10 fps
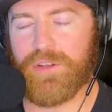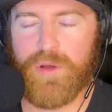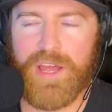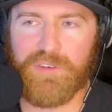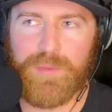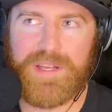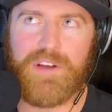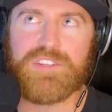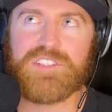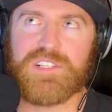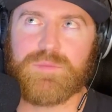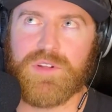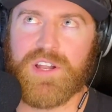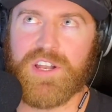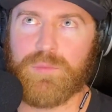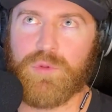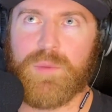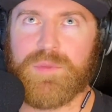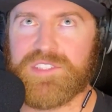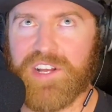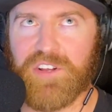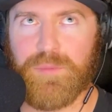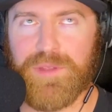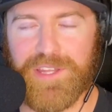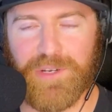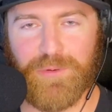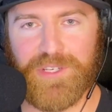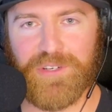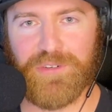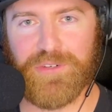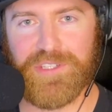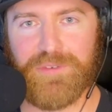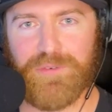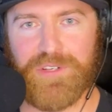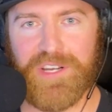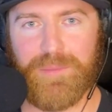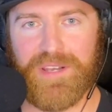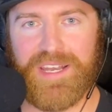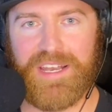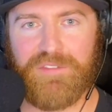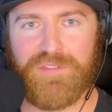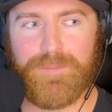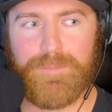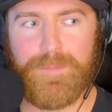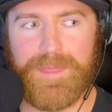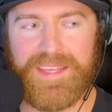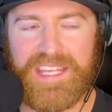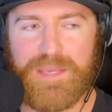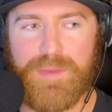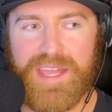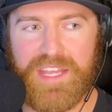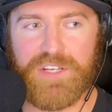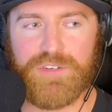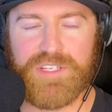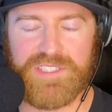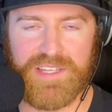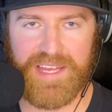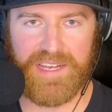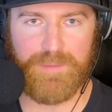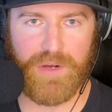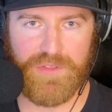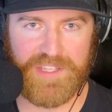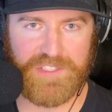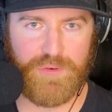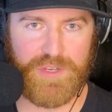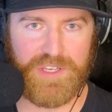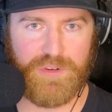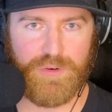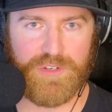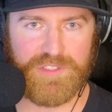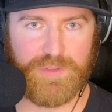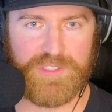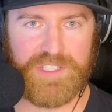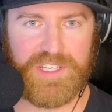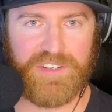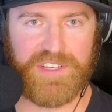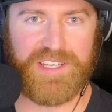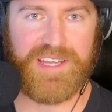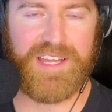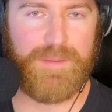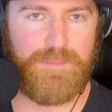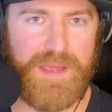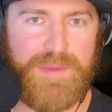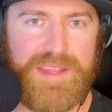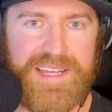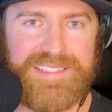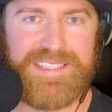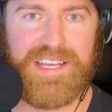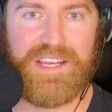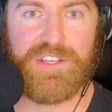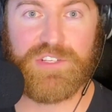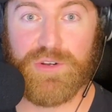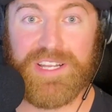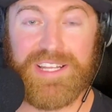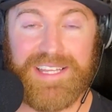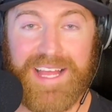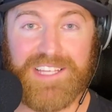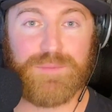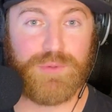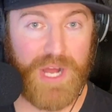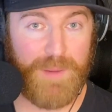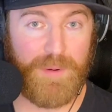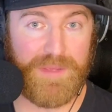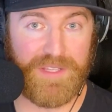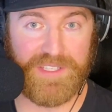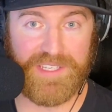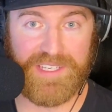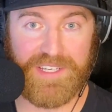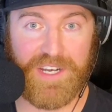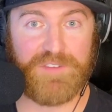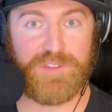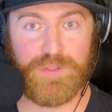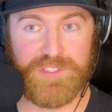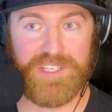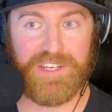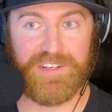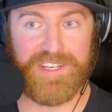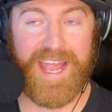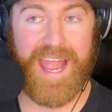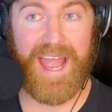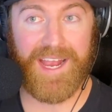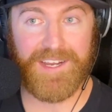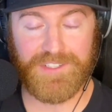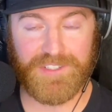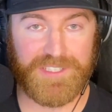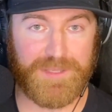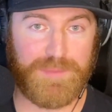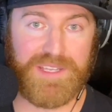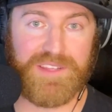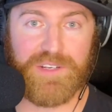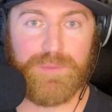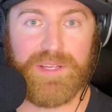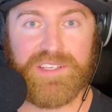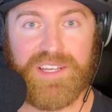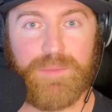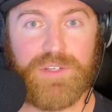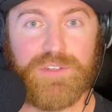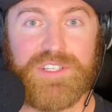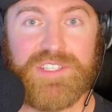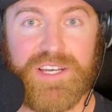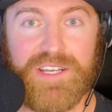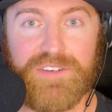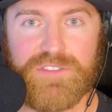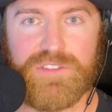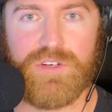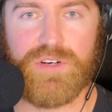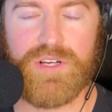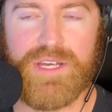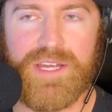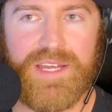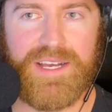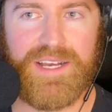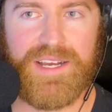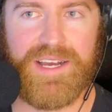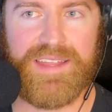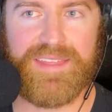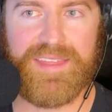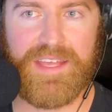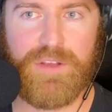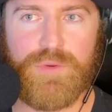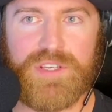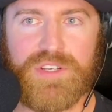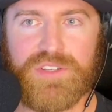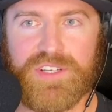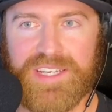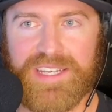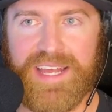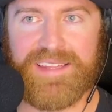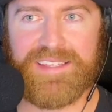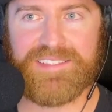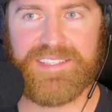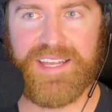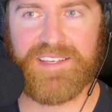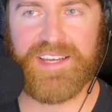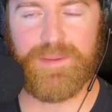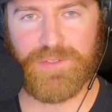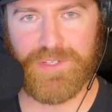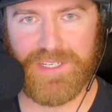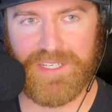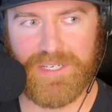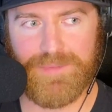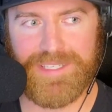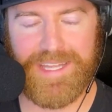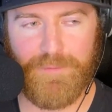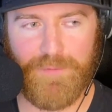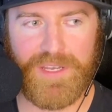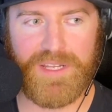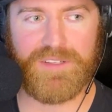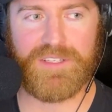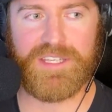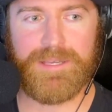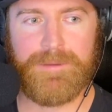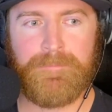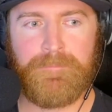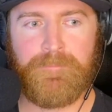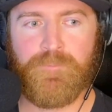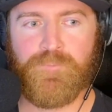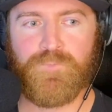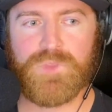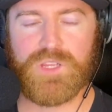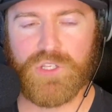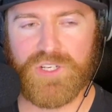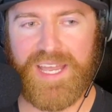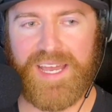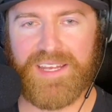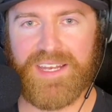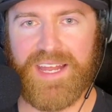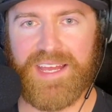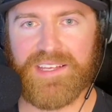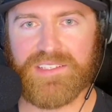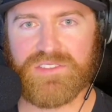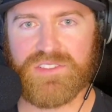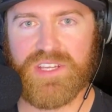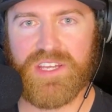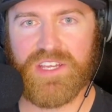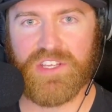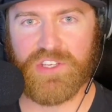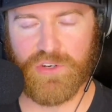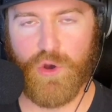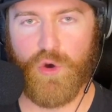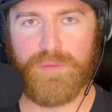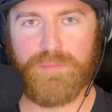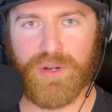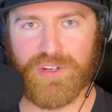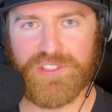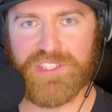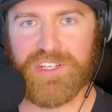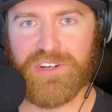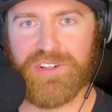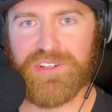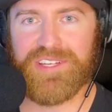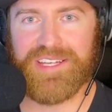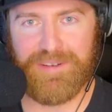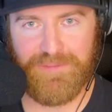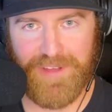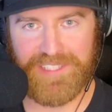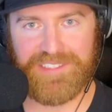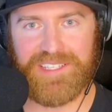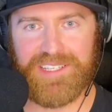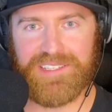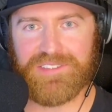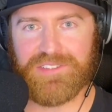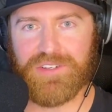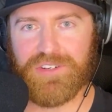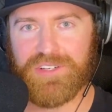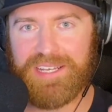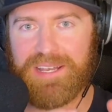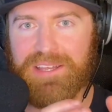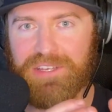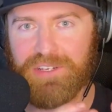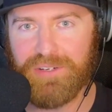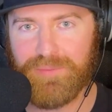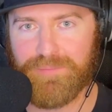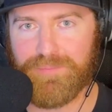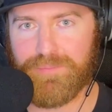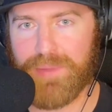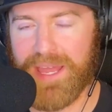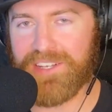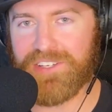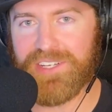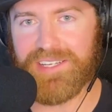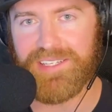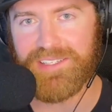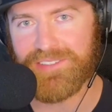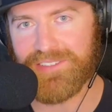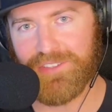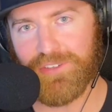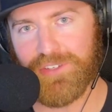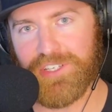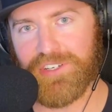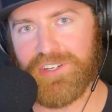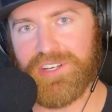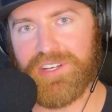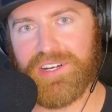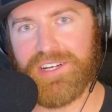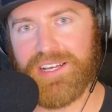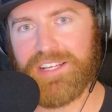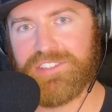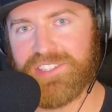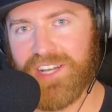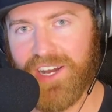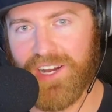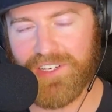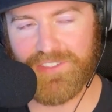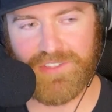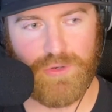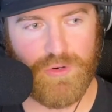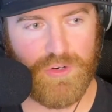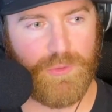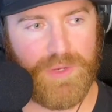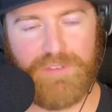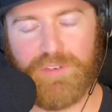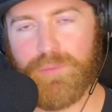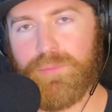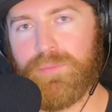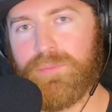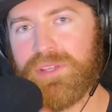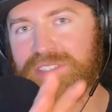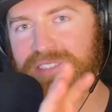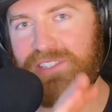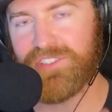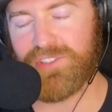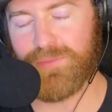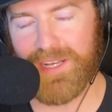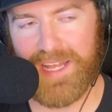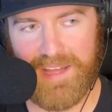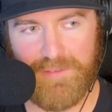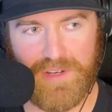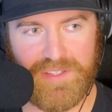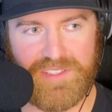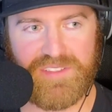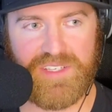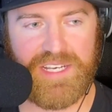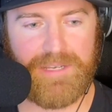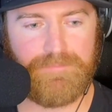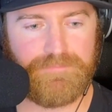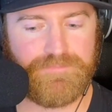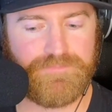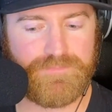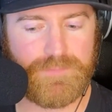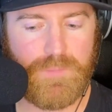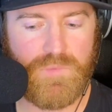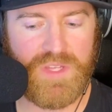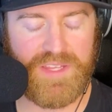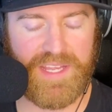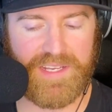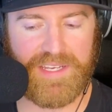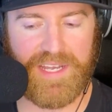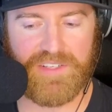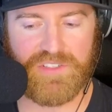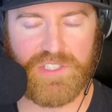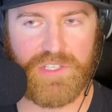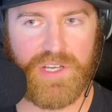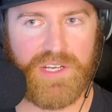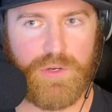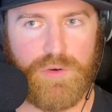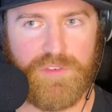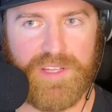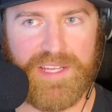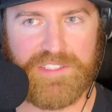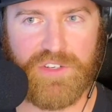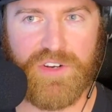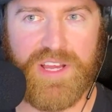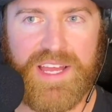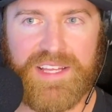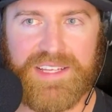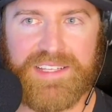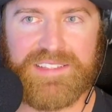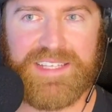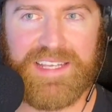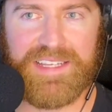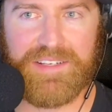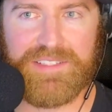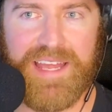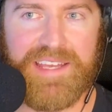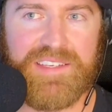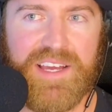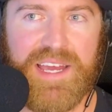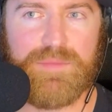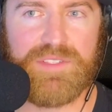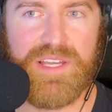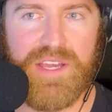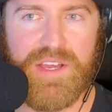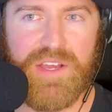You know, everybody always talks about unemployment's not going to be there when you're retirement. And if they keep increasing that amount that's going towards Social Security, maybe that's showing a less probability of Social Security actually being there by the time you retire. So uh, I think when you're looking at this ten times your income, definitely look at it as your own personal investings, or like your pensions or your uh, stocks or whatever businesses you might have on the side that can actually uh, go for that. So like saying like ten times,